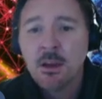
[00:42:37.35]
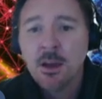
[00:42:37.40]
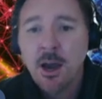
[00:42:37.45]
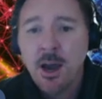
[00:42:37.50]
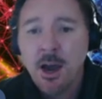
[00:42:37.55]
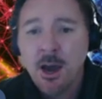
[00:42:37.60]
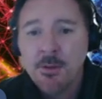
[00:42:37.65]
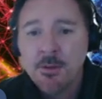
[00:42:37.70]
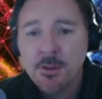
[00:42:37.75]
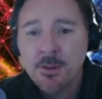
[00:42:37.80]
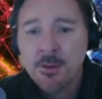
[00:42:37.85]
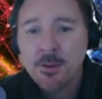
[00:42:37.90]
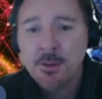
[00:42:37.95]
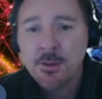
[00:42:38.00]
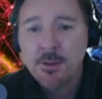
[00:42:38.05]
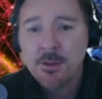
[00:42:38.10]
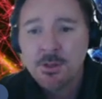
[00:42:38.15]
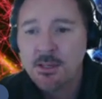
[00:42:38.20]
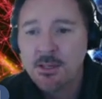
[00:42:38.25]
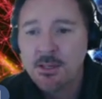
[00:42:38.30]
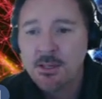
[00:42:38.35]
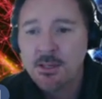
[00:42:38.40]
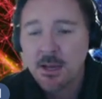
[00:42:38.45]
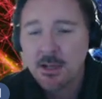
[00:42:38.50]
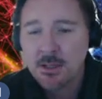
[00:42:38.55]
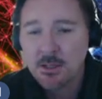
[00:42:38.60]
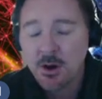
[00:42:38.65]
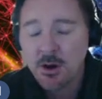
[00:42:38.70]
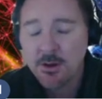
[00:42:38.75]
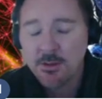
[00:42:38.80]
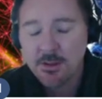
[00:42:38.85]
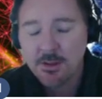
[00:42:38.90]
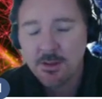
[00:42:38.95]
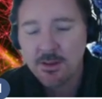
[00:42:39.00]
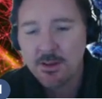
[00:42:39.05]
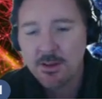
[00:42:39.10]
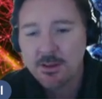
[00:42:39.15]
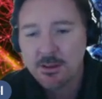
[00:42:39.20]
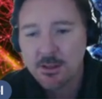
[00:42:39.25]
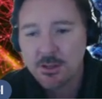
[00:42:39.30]
The
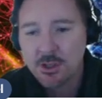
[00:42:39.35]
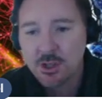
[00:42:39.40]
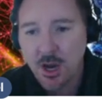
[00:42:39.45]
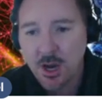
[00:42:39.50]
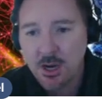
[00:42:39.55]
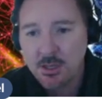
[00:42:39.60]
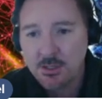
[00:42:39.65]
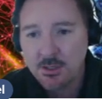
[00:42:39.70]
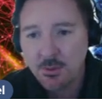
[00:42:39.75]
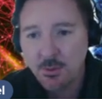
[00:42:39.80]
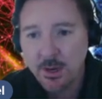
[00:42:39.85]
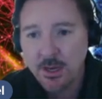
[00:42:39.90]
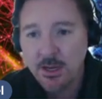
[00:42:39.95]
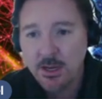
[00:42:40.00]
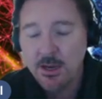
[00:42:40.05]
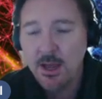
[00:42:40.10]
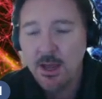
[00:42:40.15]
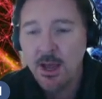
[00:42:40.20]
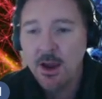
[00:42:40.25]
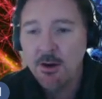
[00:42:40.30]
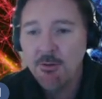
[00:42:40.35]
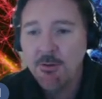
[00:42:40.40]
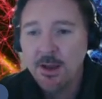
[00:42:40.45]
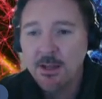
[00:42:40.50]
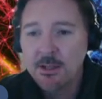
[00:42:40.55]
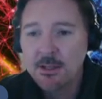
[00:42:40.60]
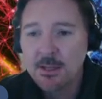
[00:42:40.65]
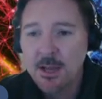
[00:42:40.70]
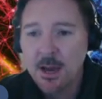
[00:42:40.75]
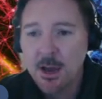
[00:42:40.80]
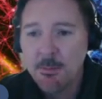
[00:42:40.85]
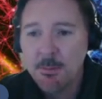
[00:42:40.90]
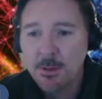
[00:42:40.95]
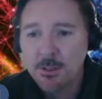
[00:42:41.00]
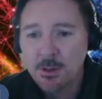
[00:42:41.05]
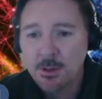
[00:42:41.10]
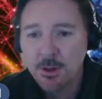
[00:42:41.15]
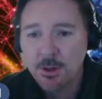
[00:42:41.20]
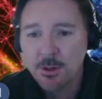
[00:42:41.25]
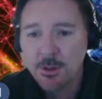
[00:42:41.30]
Sharks to win are at
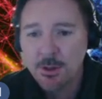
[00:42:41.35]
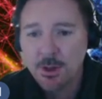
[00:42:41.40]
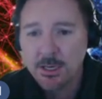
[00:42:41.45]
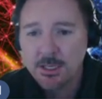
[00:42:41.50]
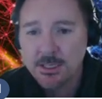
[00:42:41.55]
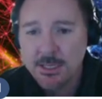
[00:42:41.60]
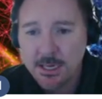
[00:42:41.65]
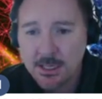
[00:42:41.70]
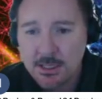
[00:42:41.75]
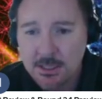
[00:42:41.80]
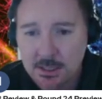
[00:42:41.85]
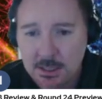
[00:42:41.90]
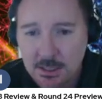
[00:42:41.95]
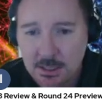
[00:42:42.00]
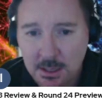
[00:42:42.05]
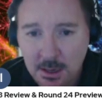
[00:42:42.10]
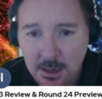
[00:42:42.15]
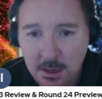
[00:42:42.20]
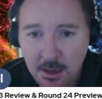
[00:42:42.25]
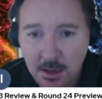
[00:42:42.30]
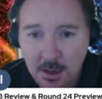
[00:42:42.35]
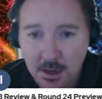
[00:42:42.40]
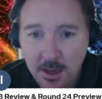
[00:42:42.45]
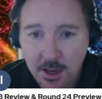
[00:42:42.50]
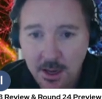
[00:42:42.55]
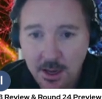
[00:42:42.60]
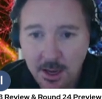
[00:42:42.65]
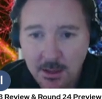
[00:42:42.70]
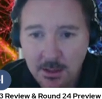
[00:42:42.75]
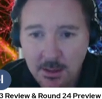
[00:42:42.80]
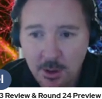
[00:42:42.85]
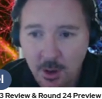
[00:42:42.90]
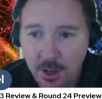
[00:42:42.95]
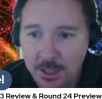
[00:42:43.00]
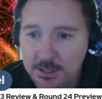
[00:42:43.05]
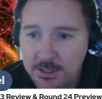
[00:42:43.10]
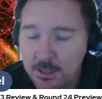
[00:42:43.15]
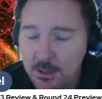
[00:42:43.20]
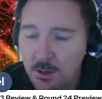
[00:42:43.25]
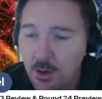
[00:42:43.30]
$1.36, and the
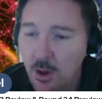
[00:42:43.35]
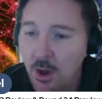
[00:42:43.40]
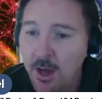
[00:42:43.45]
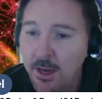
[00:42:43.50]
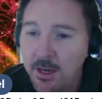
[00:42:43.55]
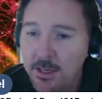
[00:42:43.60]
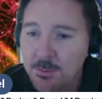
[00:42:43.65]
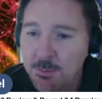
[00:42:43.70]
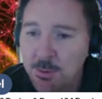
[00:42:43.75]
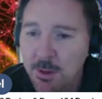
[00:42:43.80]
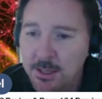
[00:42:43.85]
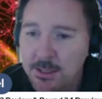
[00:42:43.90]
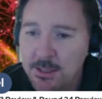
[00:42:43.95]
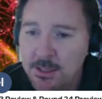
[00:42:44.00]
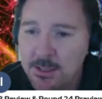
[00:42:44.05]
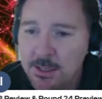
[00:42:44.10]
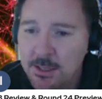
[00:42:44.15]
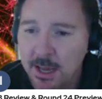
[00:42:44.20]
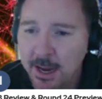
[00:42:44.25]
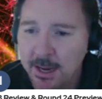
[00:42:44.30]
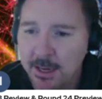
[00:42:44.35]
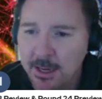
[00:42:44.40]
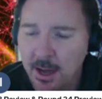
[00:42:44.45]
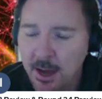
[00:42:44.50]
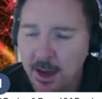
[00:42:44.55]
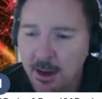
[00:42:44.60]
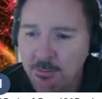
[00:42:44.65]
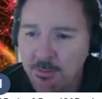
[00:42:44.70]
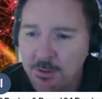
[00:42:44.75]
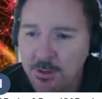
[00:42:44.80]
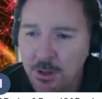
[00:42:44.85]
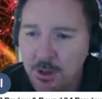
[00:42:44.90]
Knights at the line is plus 8.5,